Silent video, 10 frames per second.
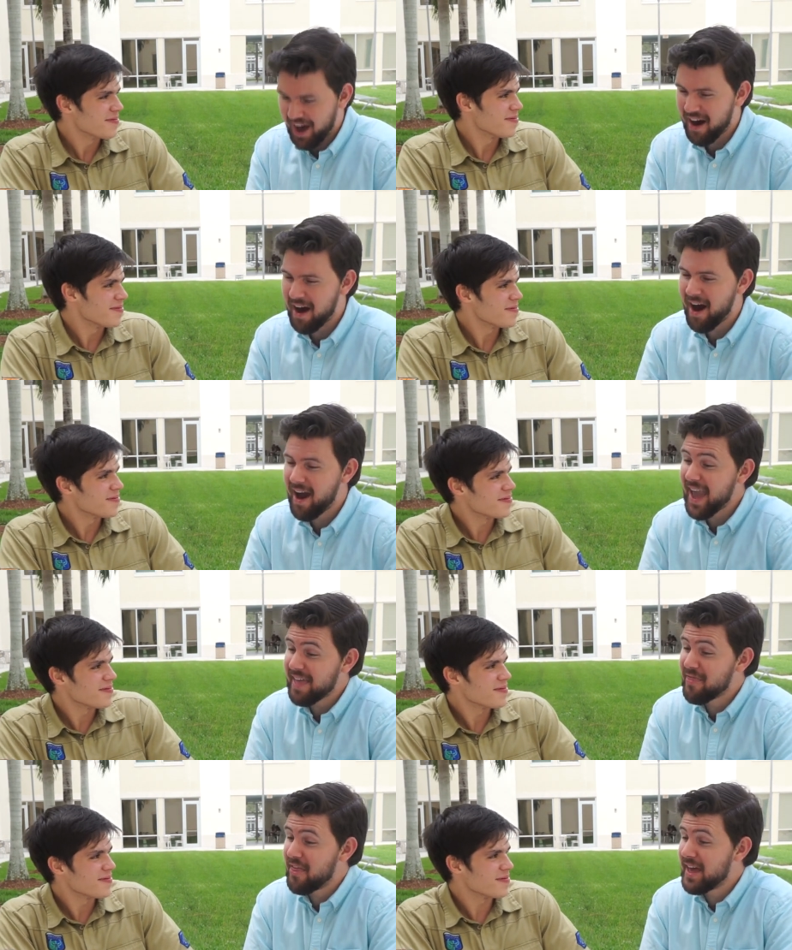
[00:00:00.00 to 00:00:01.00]
Speaker 1: uh,
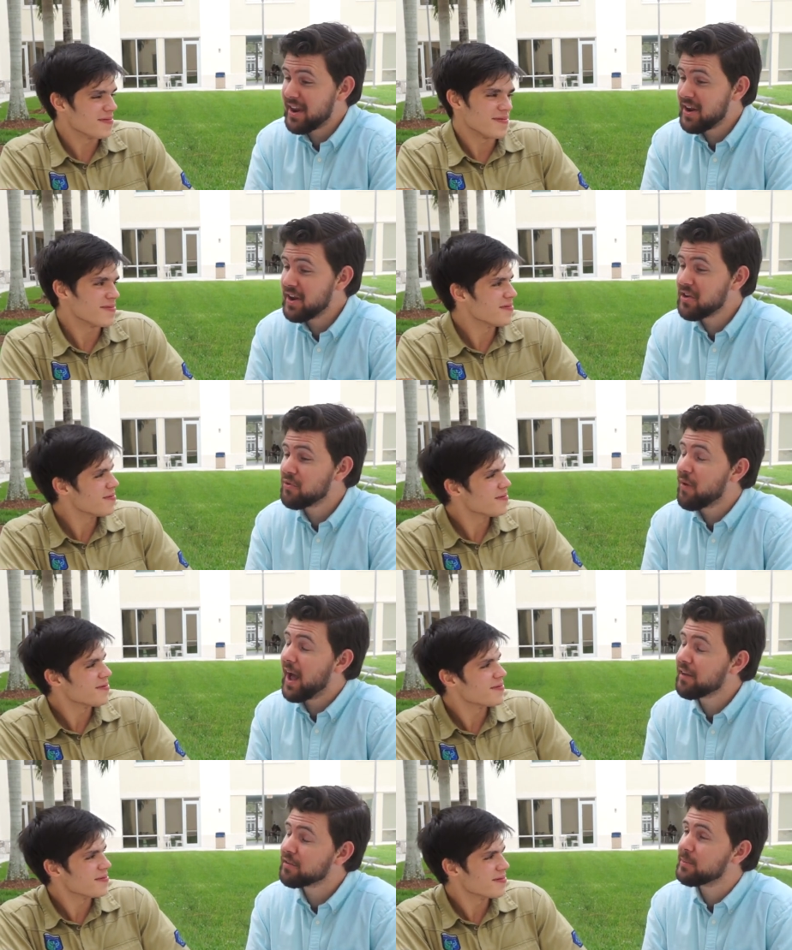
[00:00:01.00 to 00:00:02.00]
and then you
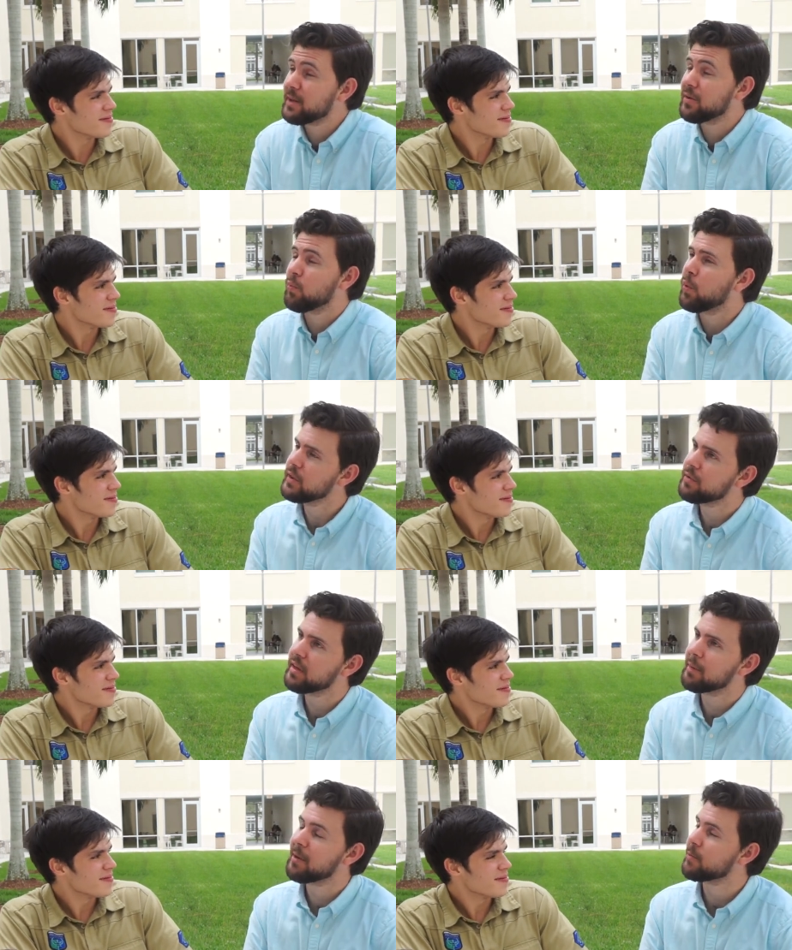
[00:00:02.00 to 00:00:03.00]
asked me what do you
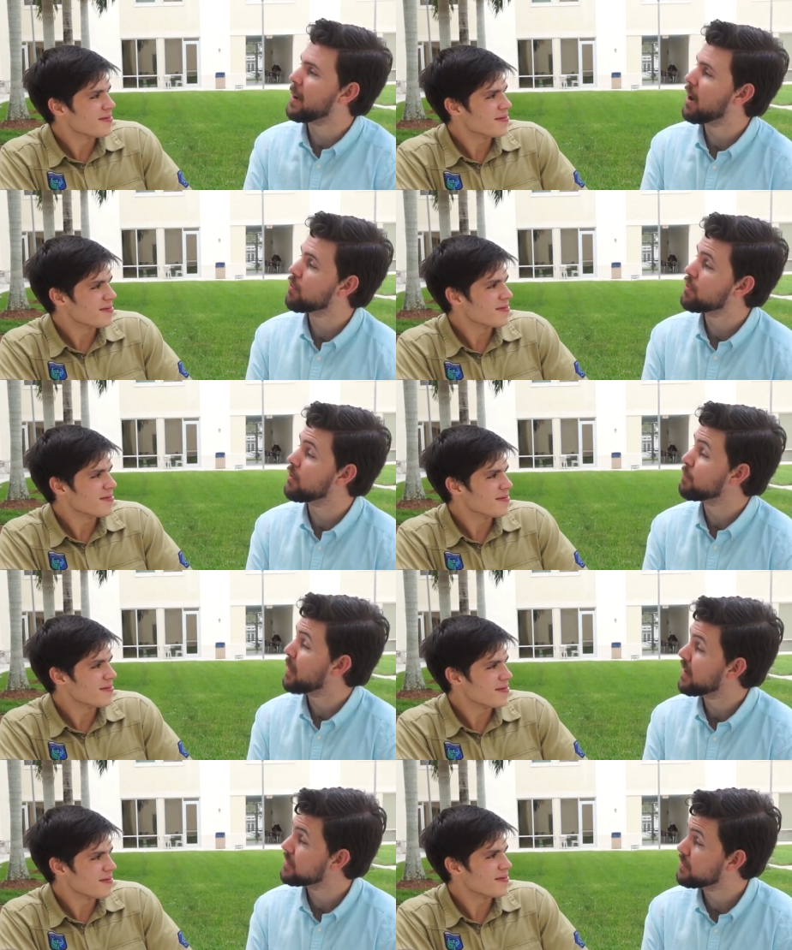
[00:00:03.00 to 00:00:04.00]
think about the power
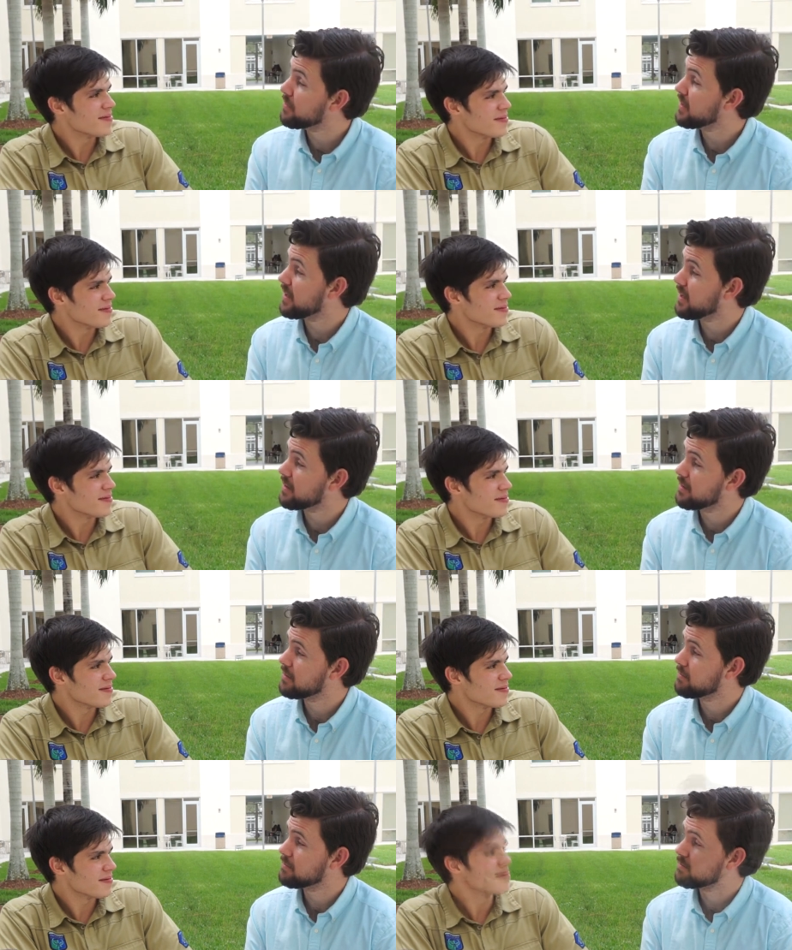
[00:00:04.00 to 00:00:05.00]
of positive thinking
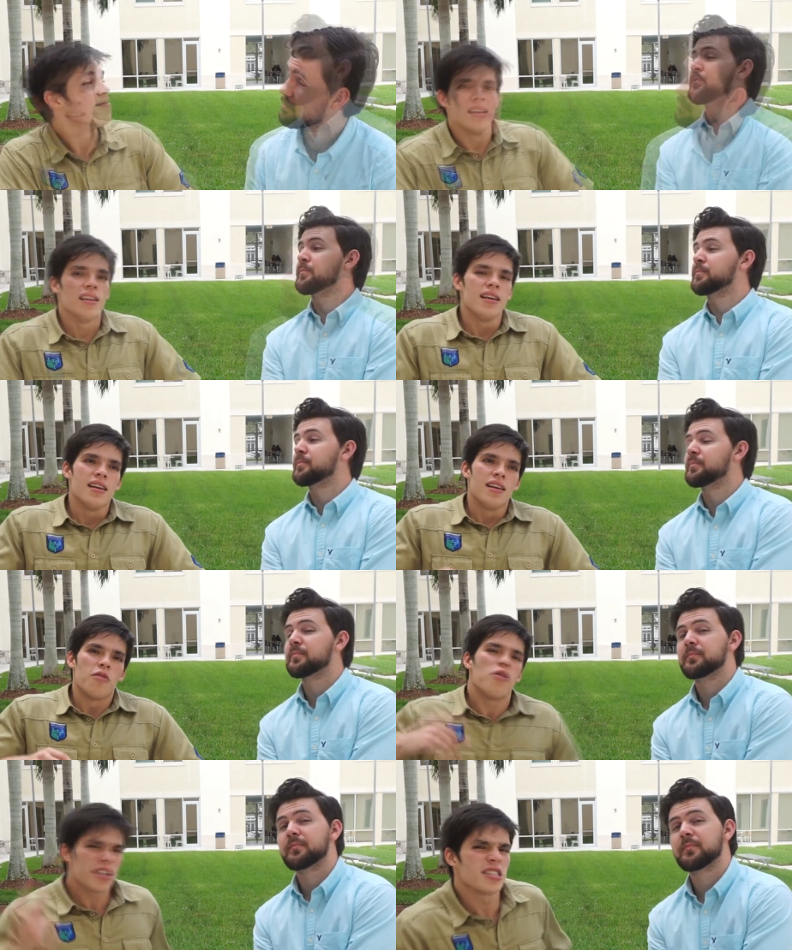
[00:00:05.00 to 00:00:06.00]

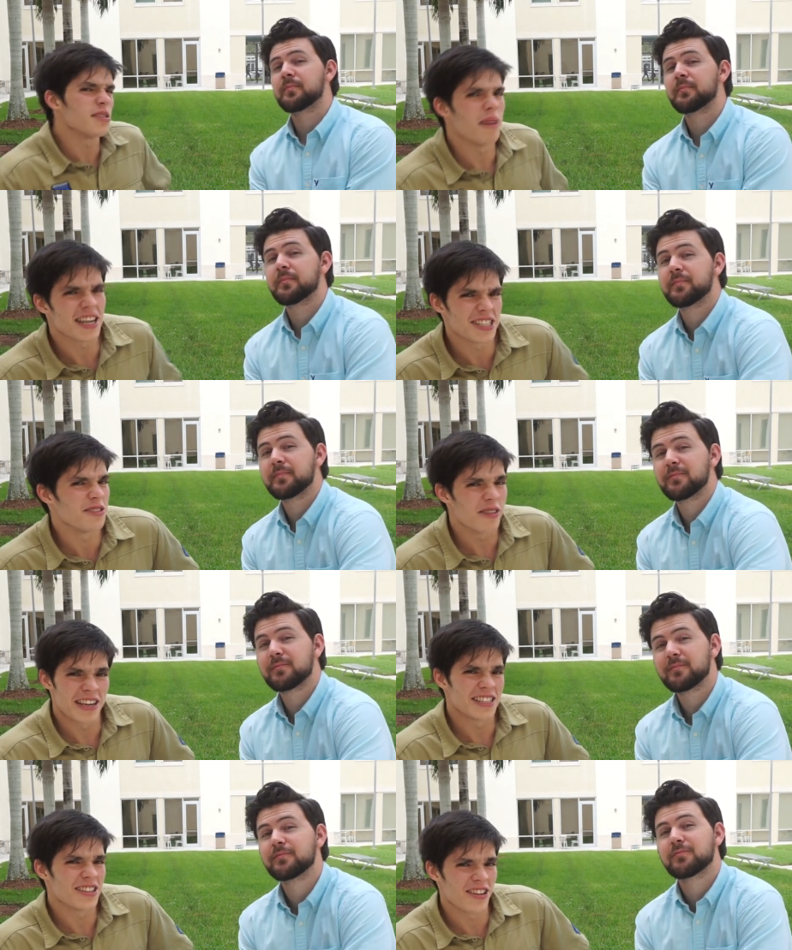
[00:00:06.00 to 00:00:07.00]
what a
Speaker 2: smashing
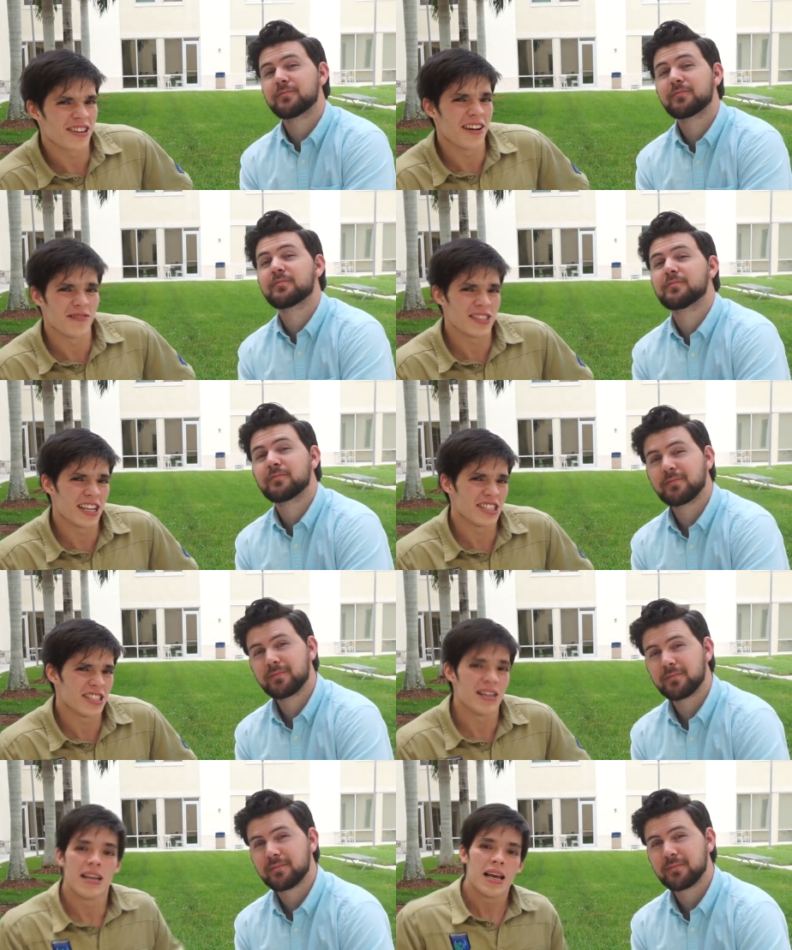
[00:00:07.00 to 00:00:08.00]
way to start a
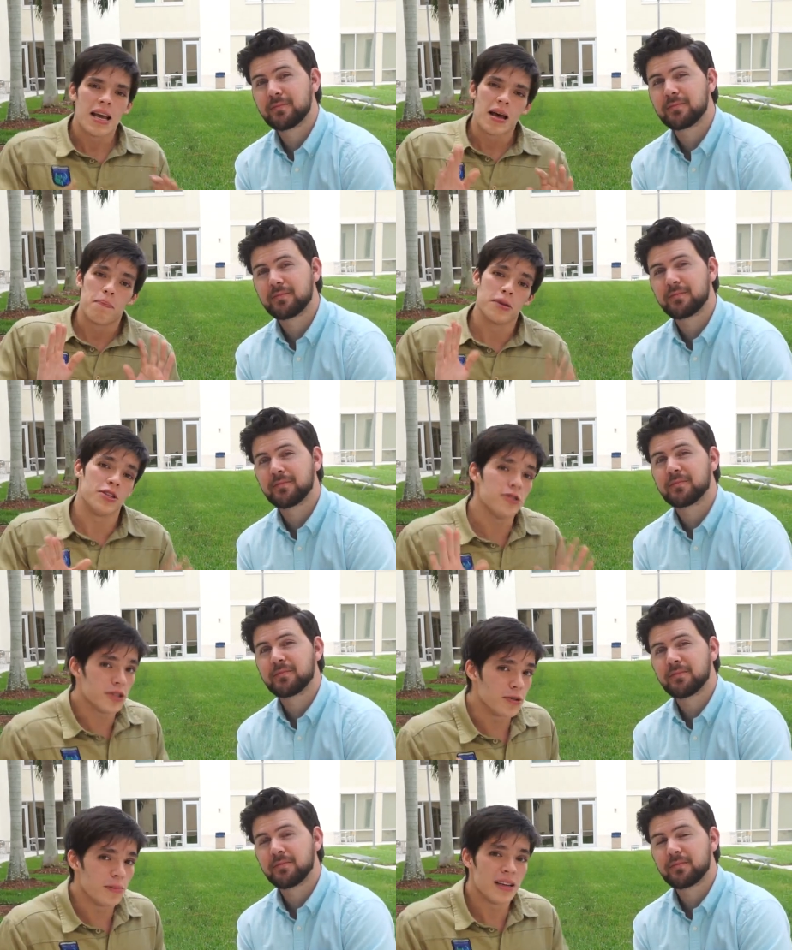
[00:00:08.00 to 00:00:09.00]
conversation but
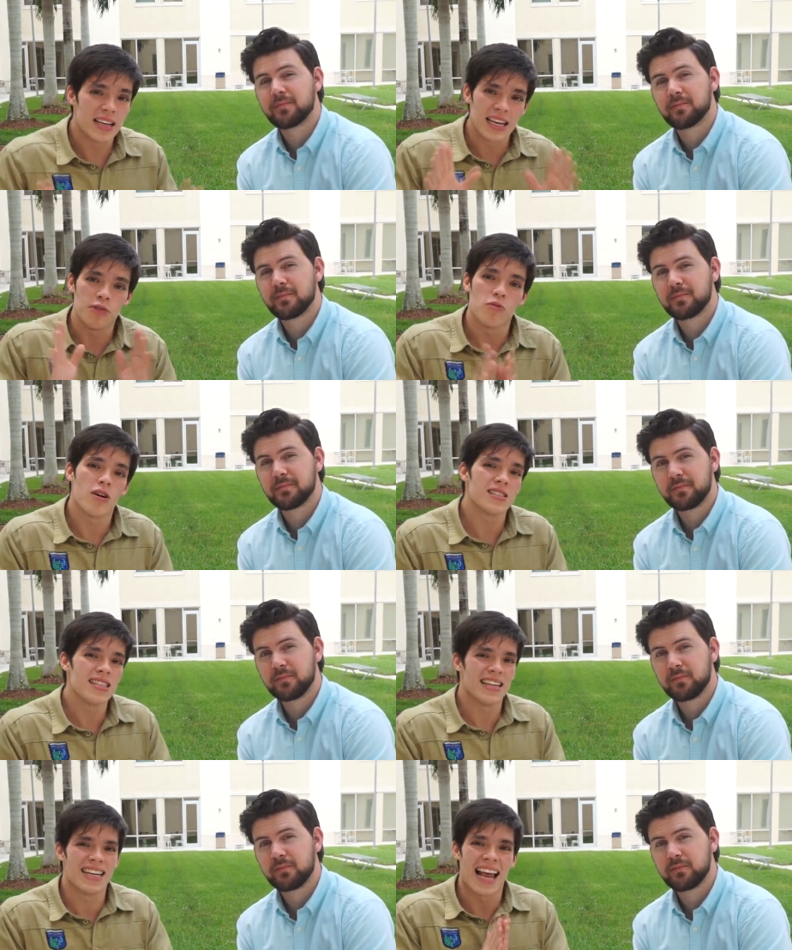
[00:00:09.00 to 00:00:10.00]
youtube it
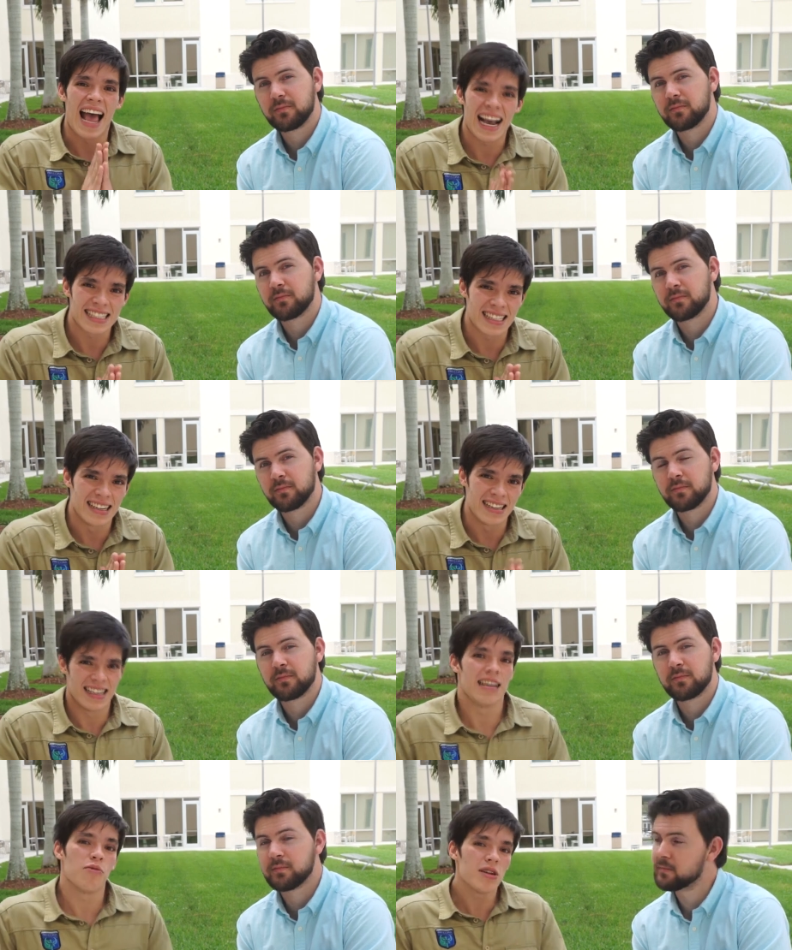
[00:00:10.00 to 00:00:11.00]
wasn't an accident
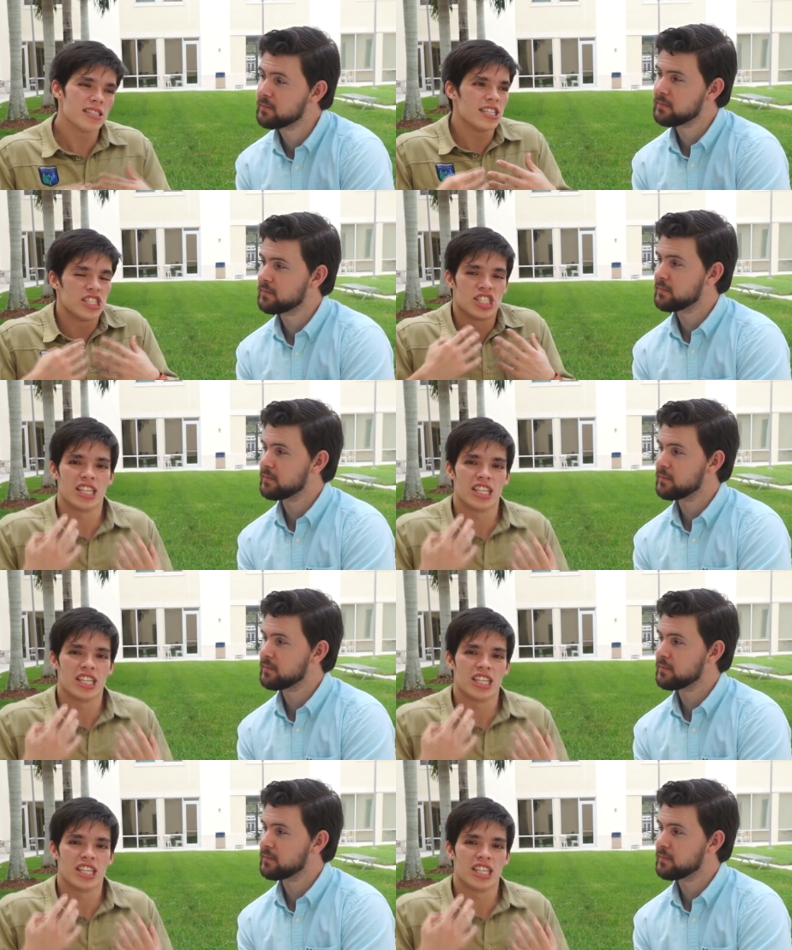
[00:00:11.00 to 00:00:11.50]
it wasn't